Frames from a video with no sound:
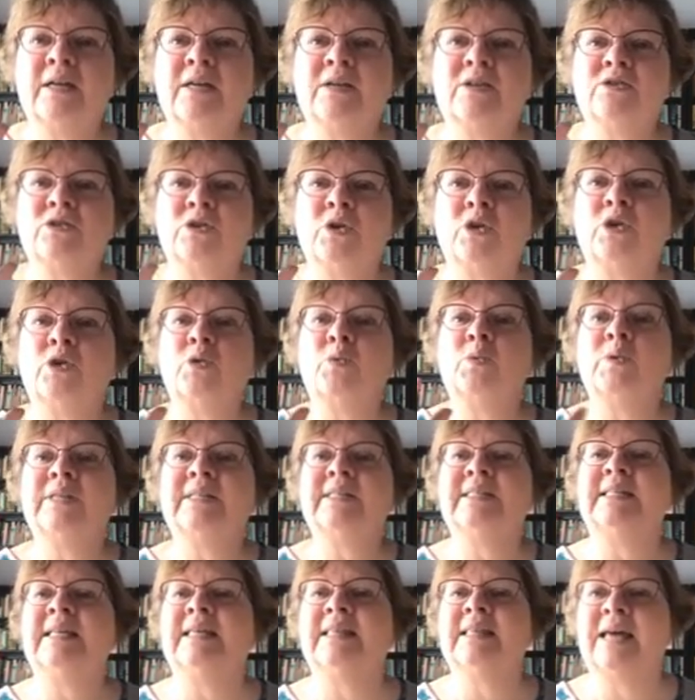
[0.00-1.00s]
So you
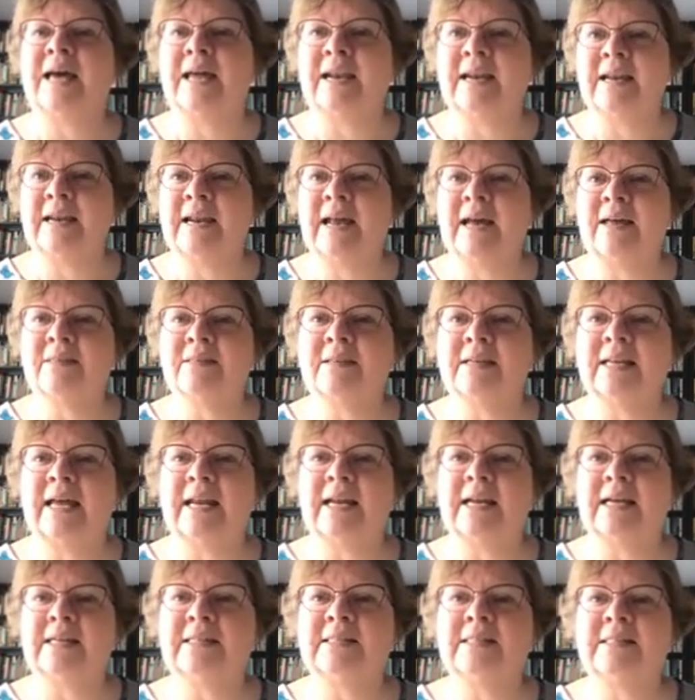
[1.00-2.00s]
would see that in
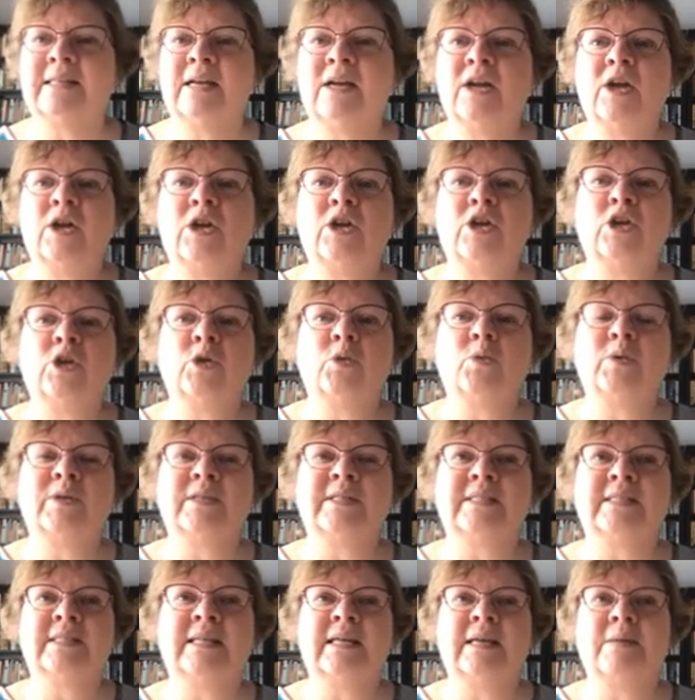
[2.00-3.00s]
athletics. You
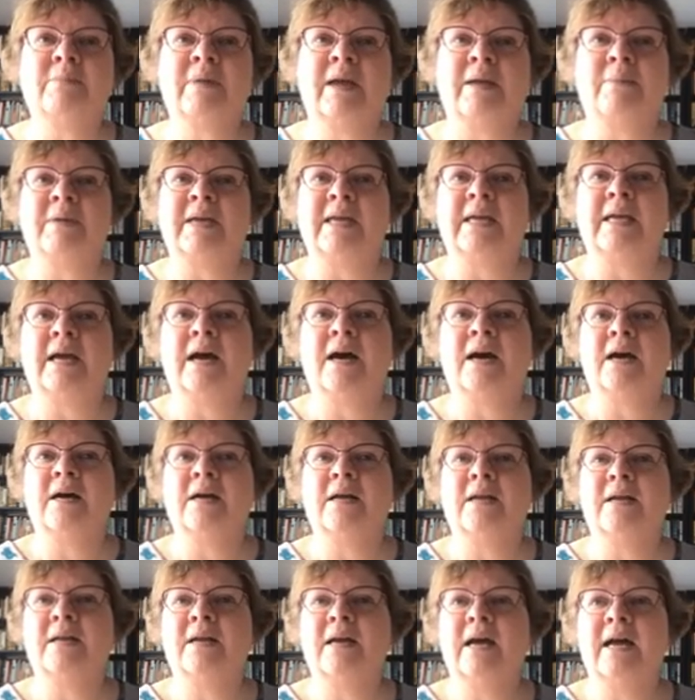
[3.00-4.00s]
would see maybe
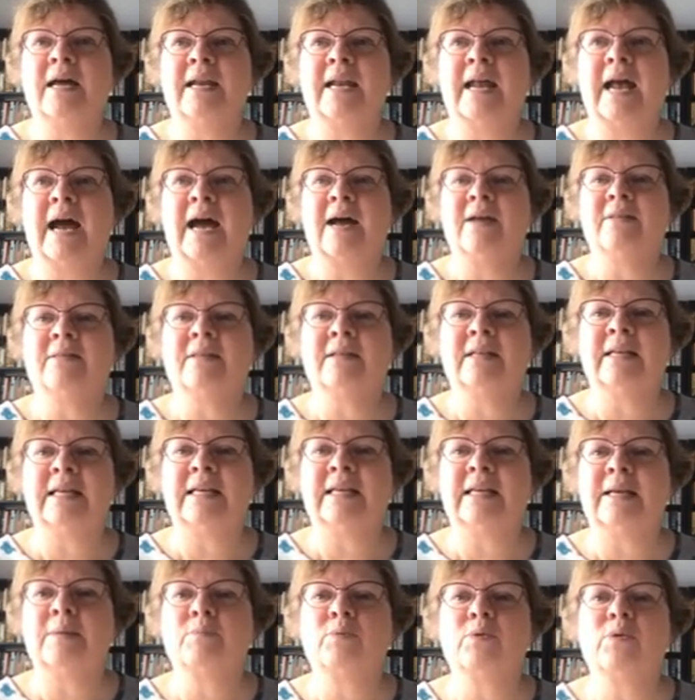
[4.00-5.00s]
an
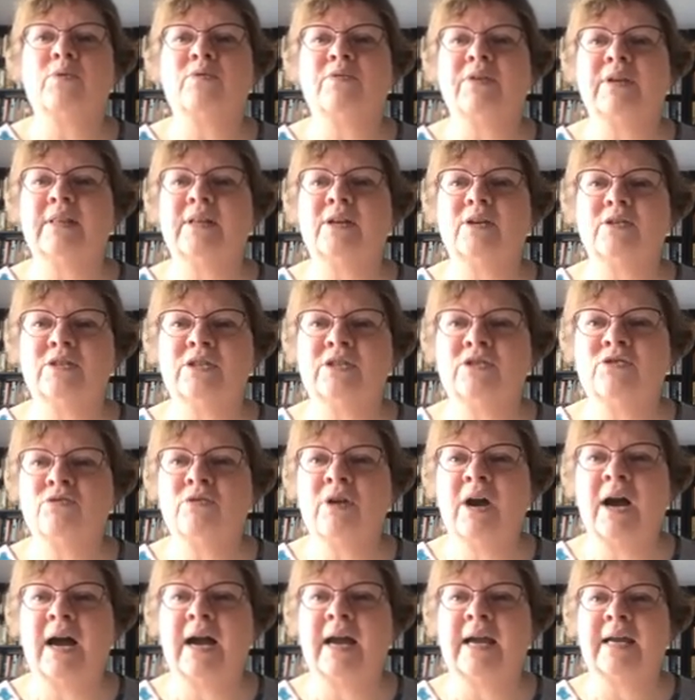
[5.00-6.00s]
athlete improving their
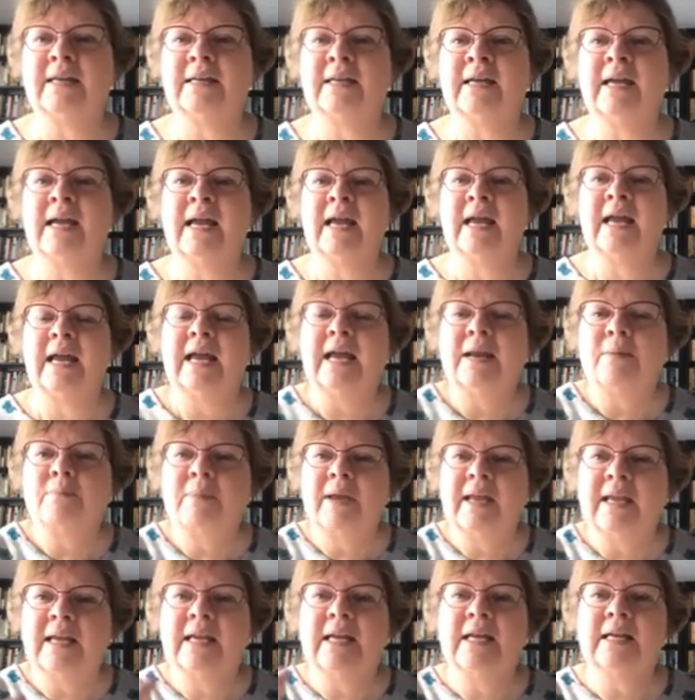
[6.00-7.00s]
stride and
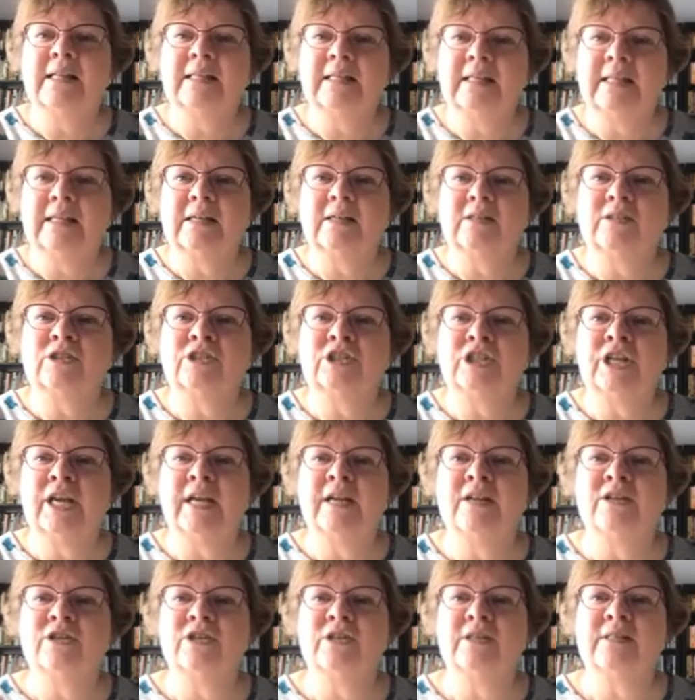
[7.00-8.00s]
making little
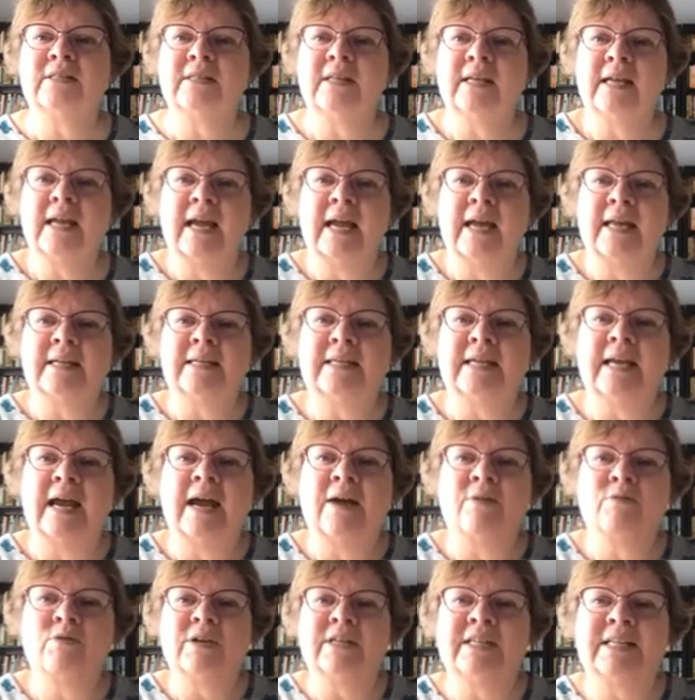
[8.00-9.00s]
changes, and
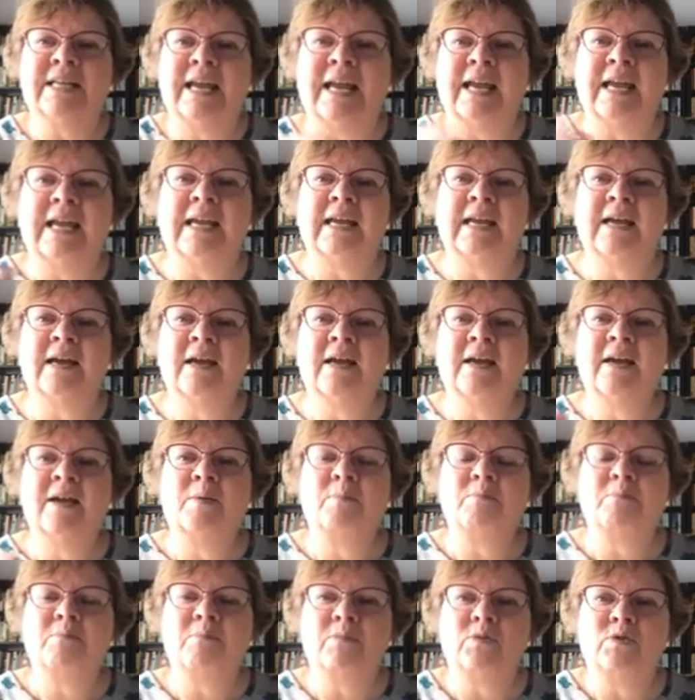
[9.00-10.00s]
every day
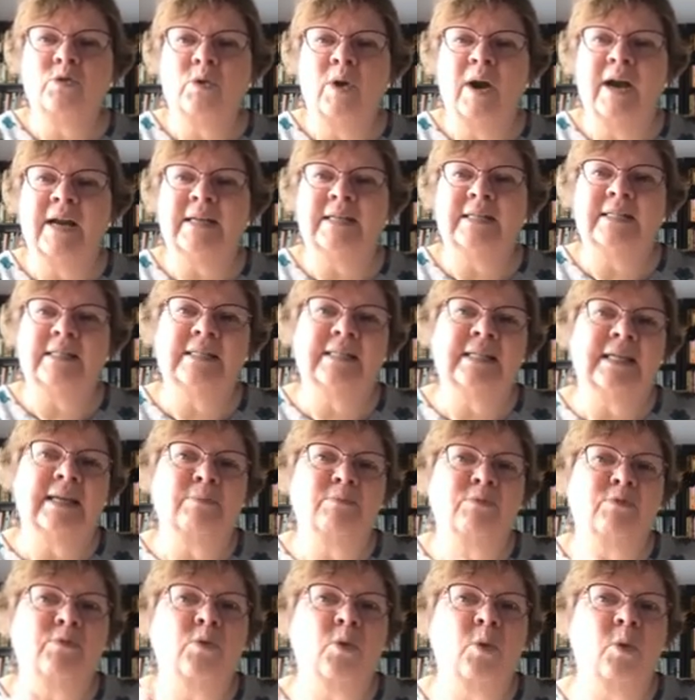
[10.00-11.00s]
trying to
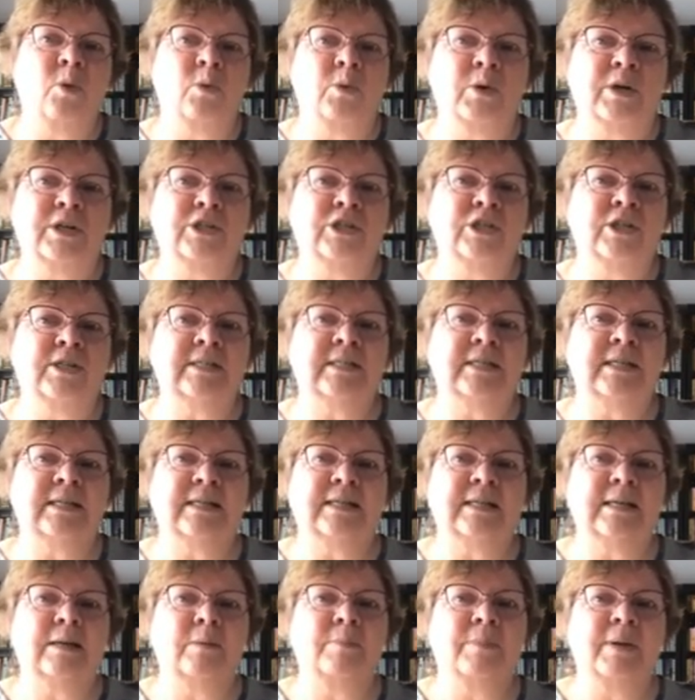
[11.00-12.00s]
leap forward just a
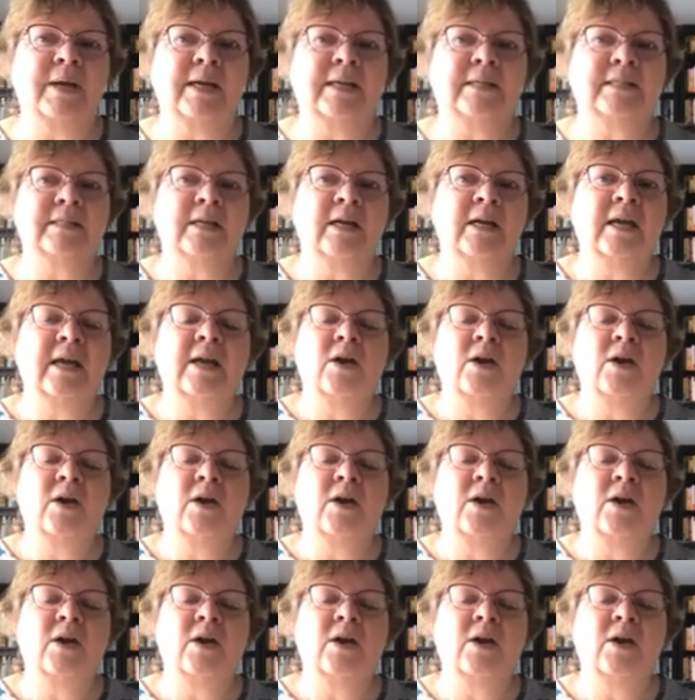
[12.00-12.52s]
little bit.